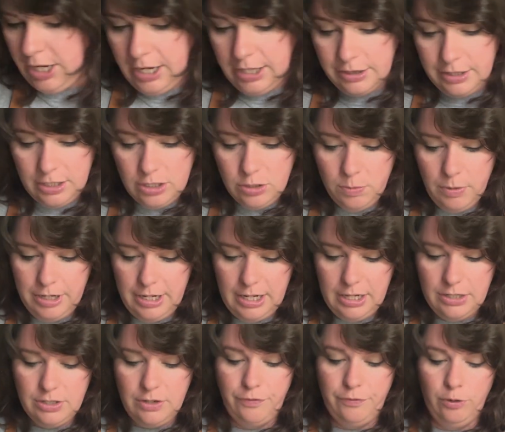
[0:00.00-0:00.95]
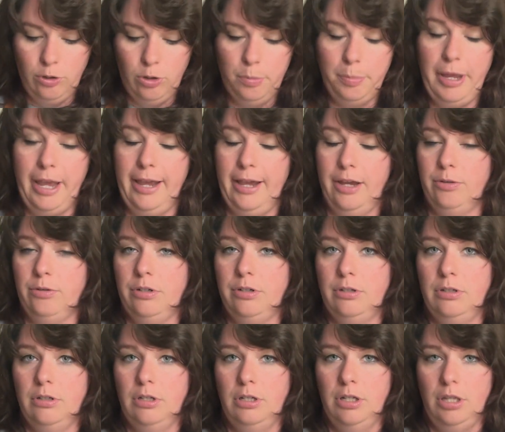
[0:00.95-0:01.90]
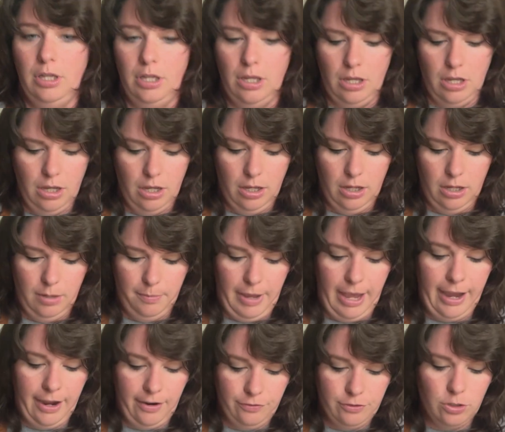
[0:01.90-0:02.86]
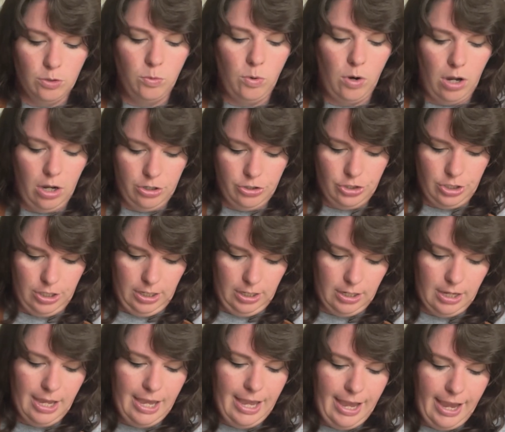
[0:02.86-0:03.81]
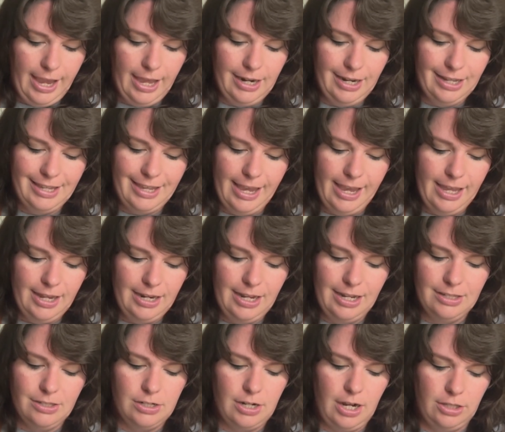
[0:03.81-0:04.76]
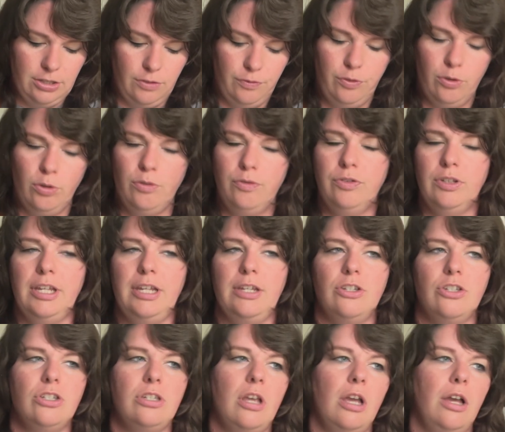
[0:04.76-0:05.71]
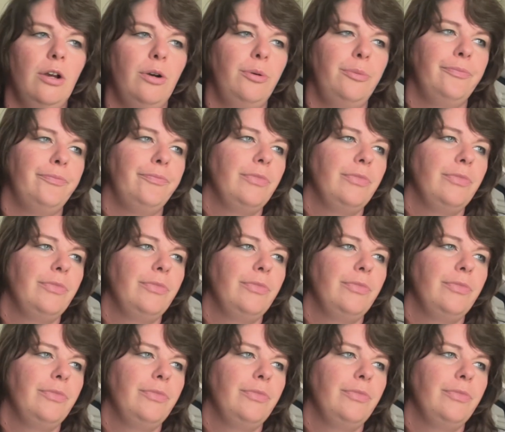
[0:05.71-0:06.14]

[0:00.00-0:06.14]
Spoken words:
This one is a full pound after washing. And again, it's not the full fleece. So